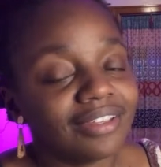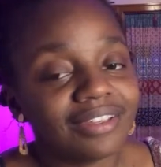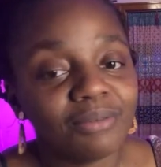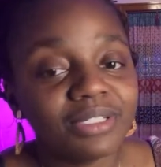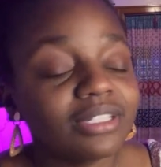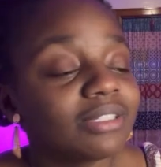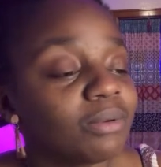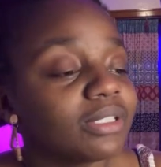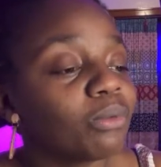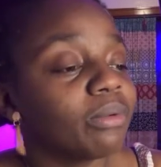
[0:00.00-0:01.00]

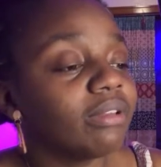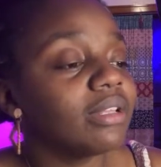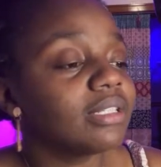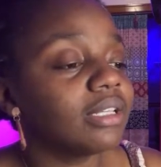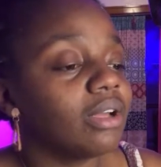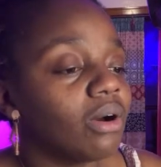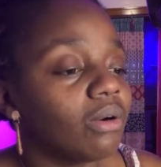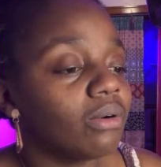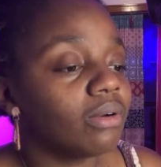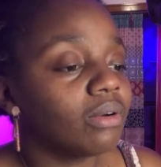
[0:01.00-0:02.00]
What's a realistic
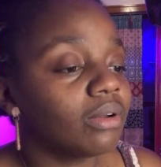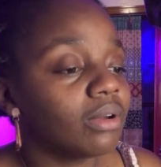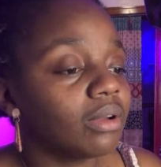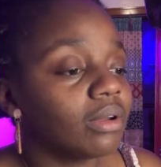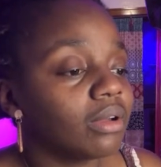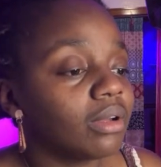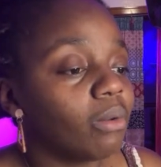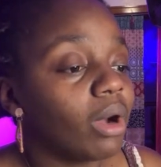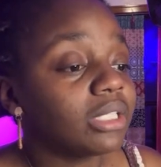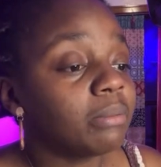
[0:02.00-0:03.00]
goal?
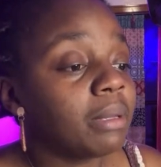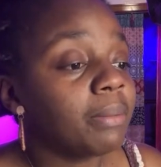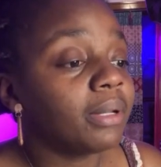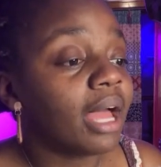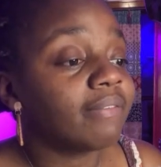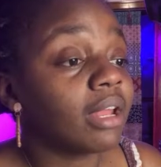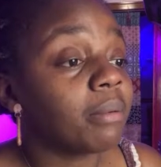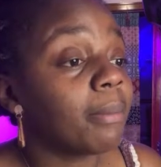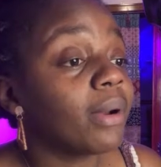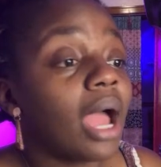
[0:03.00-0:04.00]
Watch some people live that are
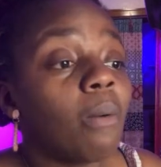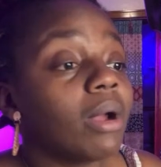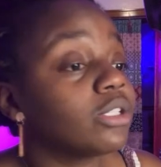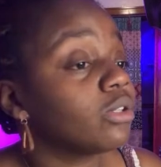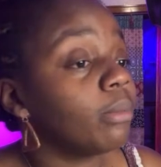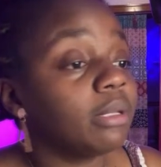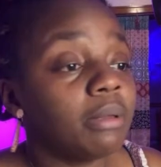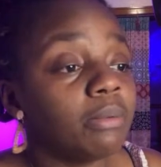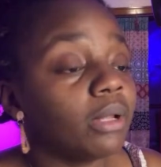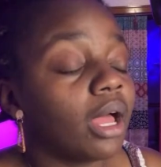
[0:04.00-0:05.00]
promoted. I watch so many
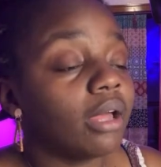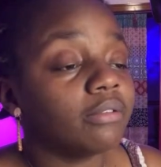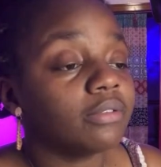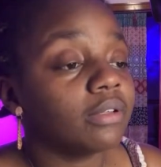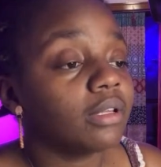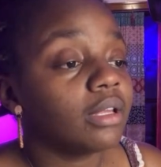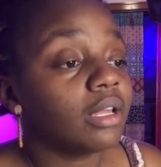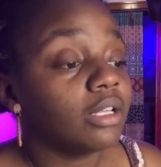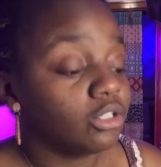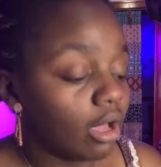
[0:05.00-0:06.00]
people live.
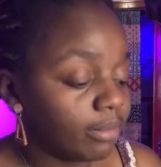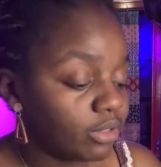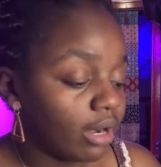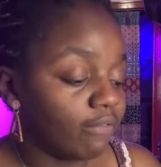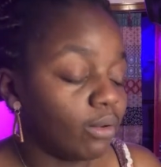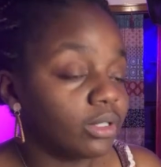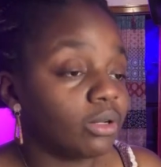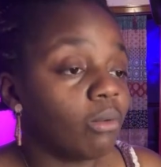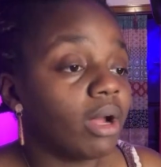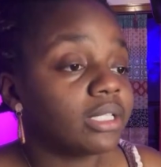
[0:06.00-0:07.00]
So I've been trying to focus
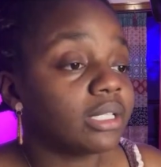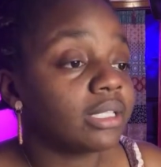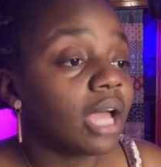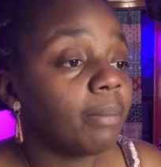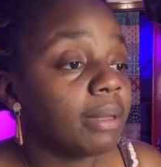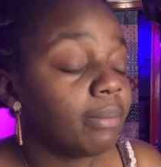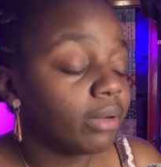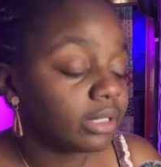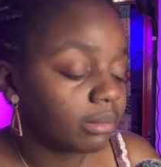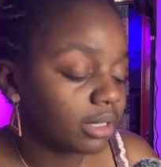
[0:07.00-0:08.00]
on watching the top people,
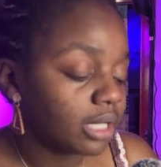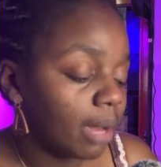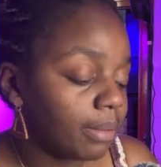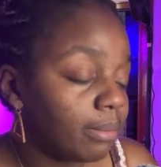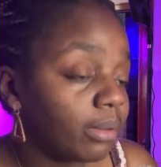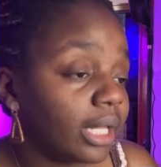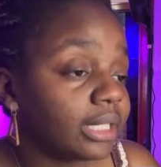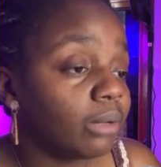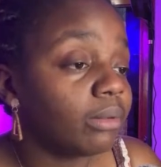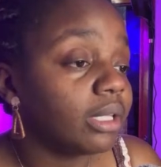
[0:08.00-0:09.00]
and some of the top people, like
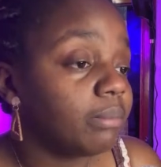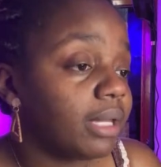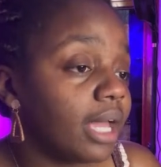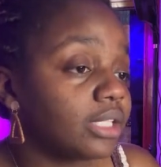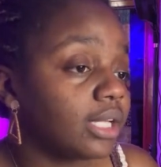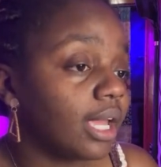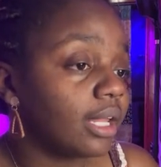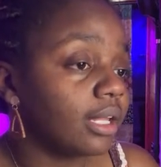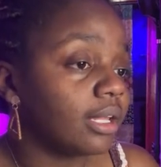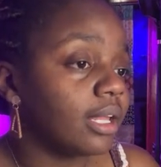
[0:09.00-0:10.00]
they really be
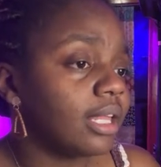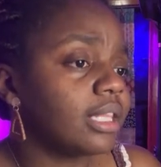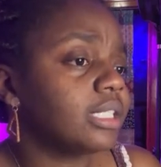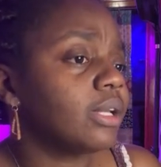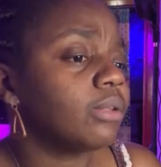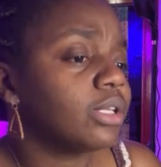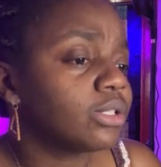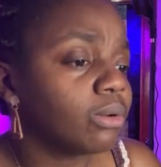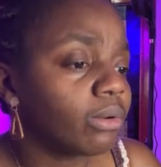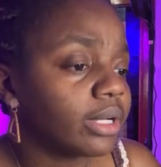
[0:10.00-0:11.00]
educated. They tell their
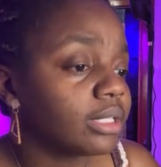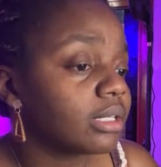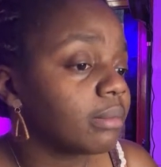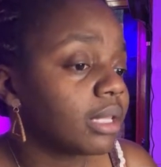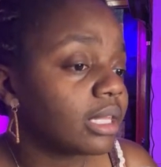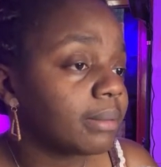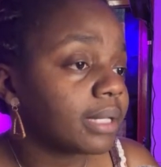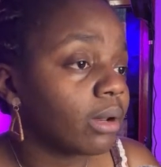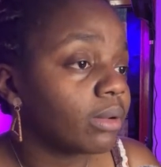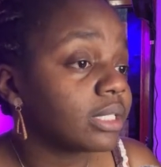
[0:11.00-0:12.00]
stories, and some of the things I
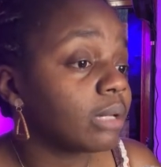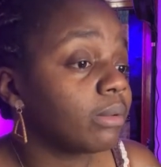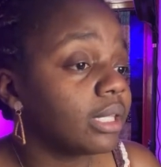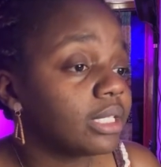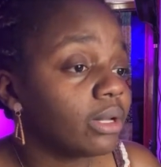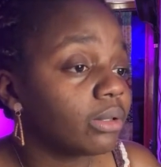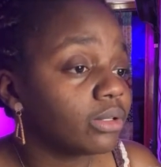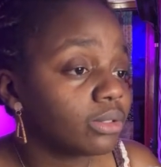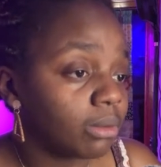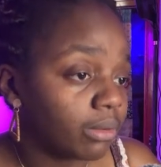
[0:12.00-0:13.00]
noticed, they really tell their
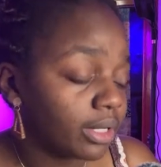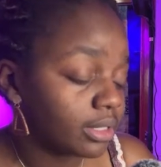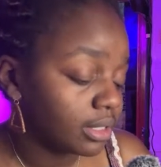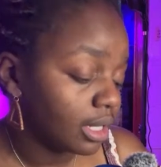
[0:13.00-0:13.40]
stories.